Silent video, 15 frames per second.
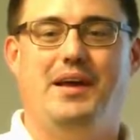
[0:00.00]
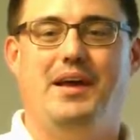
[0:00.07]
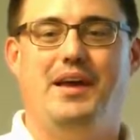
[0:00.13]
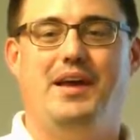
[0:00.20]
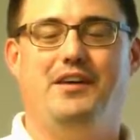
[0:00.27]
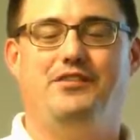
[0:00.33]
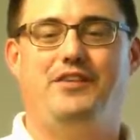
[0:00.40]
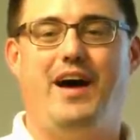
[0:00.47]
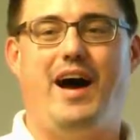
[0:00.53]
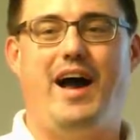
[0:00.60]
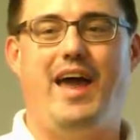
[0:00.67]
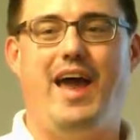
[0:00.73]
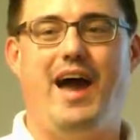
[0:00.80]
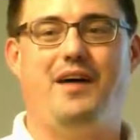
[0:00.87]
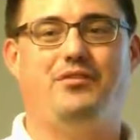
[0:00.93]
If I
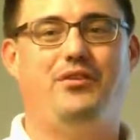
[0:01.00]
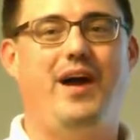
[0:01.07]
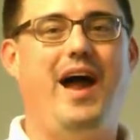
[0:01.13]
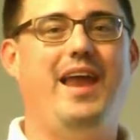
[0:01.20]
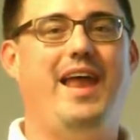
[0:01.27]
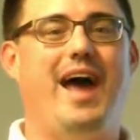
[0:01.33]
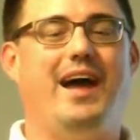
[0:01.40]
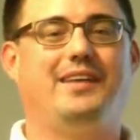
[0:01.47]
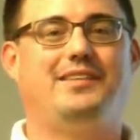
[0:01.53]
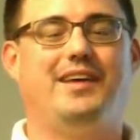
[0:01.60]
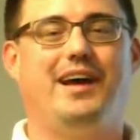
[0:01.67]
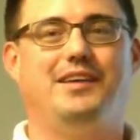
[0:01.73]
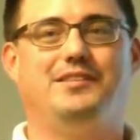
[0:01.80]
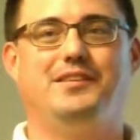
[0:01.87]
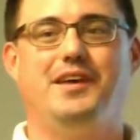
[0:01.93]
have write
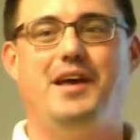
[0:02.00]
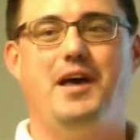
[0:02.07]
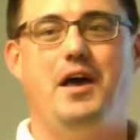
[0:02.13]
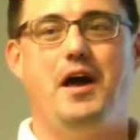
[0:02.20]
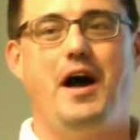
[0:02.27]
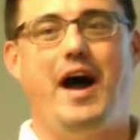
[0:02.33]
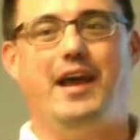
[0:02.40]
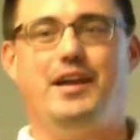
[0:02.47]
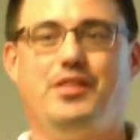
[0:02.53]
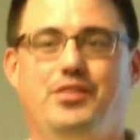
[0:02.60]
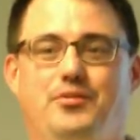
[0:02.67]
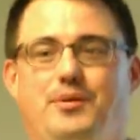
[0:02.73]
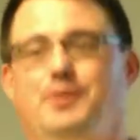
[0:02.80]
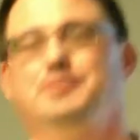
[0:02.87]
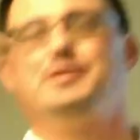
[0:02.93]
access, I can
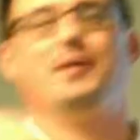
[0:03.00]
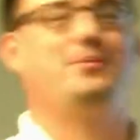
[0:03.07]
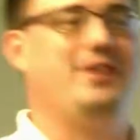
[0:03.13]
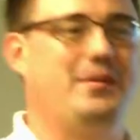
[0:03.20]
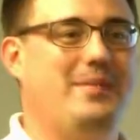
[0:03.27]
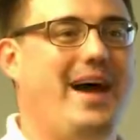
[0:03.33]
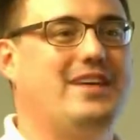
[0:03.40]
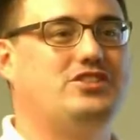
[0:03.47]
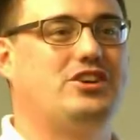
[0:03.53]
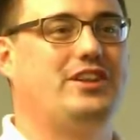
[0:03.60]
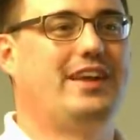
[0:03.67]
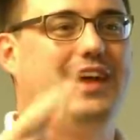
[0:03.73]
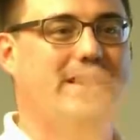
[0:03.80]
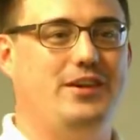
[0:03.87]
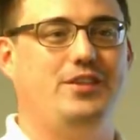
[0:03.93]
throw something
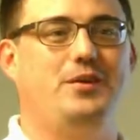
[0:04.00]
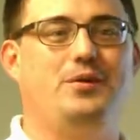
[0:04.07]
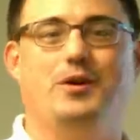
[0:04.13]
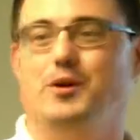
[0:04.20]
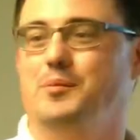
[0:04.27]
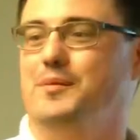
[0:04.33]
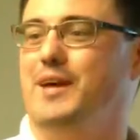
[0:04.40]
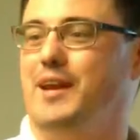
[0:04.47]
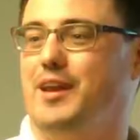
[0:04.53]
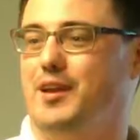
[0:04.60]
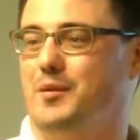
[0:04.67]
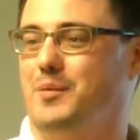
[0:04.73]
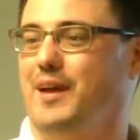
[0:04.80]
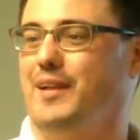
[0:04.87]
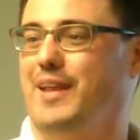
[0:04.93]
magically into the room and
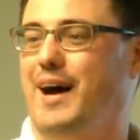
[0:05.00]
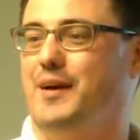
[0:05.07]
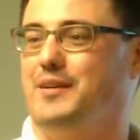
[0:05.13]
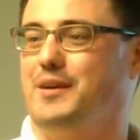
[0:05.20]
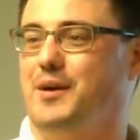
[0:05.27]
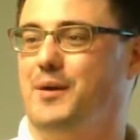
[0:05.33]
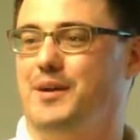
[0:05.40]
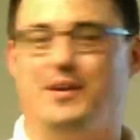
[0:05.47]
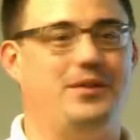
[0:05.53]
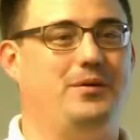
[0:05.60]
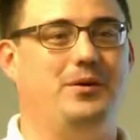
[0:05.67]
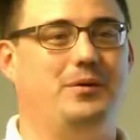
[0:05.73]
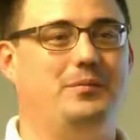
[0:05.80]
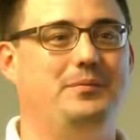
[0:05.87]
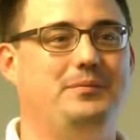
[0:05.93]
it'll be allowed to go into the
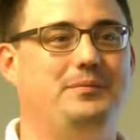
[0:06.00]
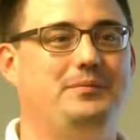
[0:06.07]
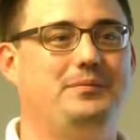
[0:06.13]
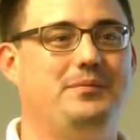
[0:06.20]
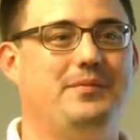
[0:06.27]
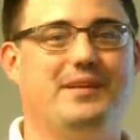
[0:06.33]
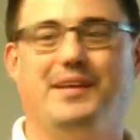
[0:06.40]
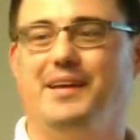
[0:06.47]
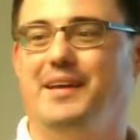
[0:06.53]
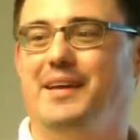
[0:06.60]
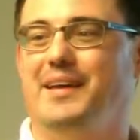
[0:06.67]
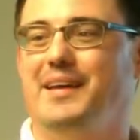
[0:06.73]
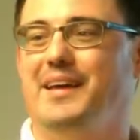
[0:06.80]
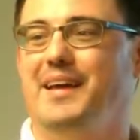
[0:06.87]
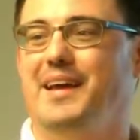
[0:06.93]
room.
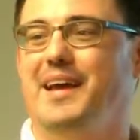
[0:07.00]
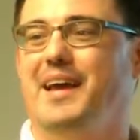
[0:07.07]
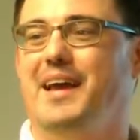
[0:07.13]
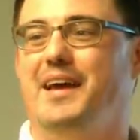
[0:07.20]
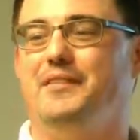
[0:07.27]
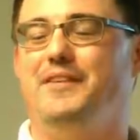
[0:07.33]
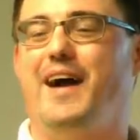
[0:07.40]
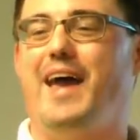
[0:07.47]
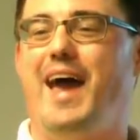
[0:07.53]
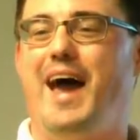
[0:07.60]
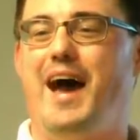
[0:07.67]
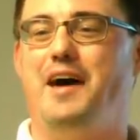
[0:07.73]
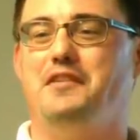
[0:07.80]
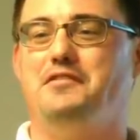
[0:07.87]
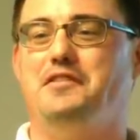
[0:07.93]
If I
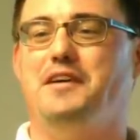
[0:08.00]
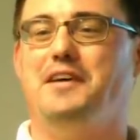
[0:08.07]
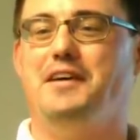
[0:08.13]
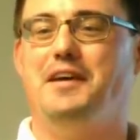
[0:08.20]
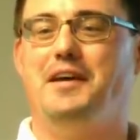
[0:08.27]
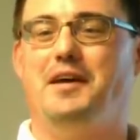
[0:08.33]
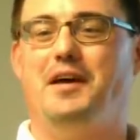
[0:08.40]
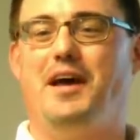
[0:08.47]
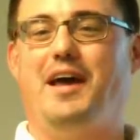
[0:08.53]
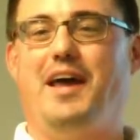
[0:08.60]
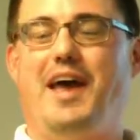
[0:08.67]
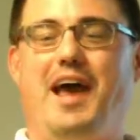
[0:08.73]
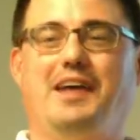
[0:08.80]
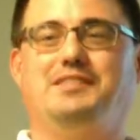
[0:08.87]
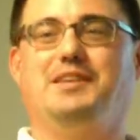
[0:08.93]
have
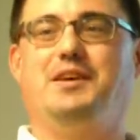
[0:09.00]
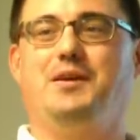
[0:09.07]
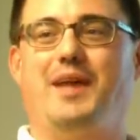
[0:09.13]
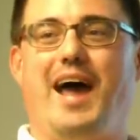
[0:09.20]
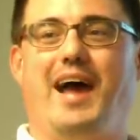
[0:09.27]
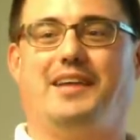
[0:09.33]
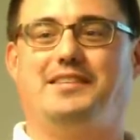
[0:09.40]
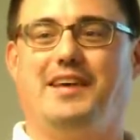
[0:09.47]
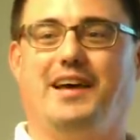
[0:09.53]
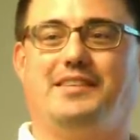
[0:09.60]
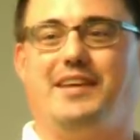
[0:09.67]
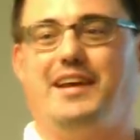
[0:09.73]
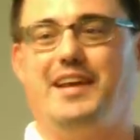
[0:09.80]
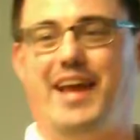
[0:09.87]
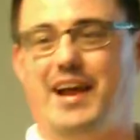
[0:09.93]
execute access,
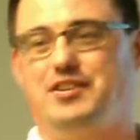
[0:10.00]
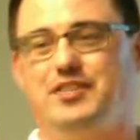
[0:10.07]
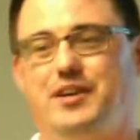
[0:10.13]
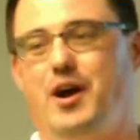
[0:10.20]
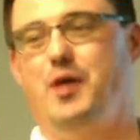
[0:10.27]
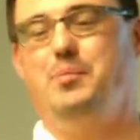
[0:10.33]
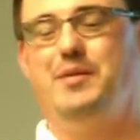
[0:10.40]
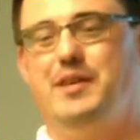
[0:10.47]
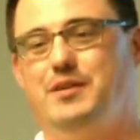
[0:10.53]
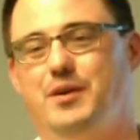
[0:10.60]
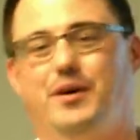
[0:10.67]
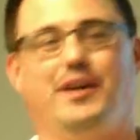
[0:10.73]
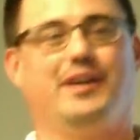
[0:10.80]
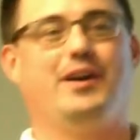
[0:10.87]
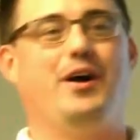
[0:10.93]
I can actually open the
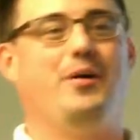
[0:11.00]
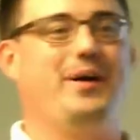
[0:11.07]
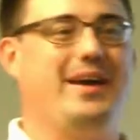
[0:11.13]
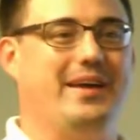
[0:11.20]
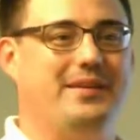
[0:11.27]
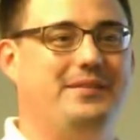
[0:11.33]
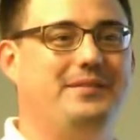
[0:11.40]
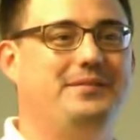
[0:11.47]
door and go in.